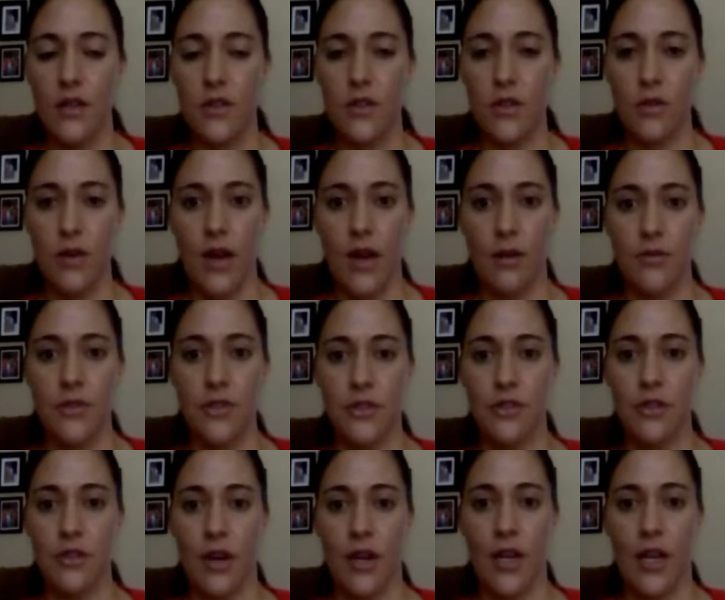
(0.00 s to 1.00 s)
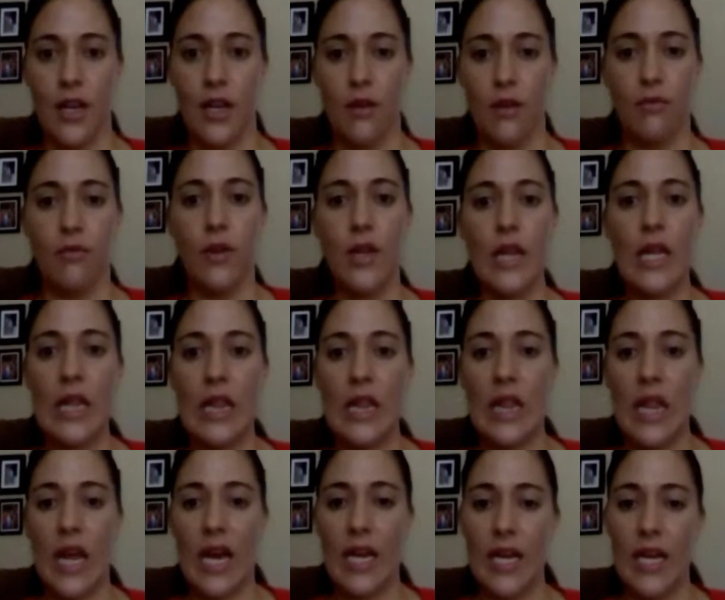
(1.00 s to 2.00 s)
So now I'm just trying to eat really
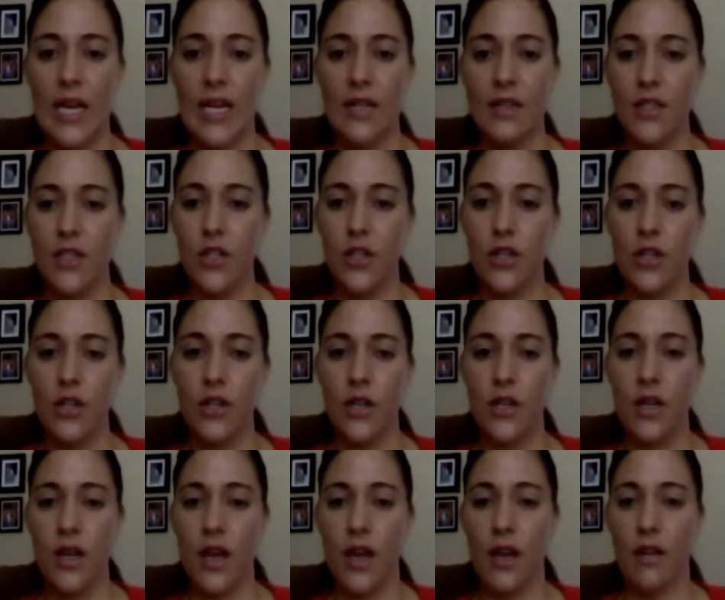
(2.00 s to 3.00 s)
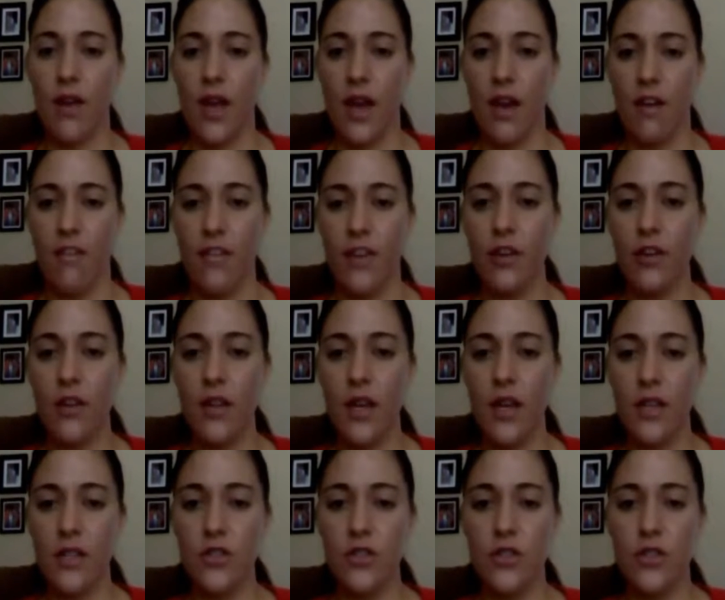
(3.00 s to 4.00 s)
light at dinner and kind of a heavier lunch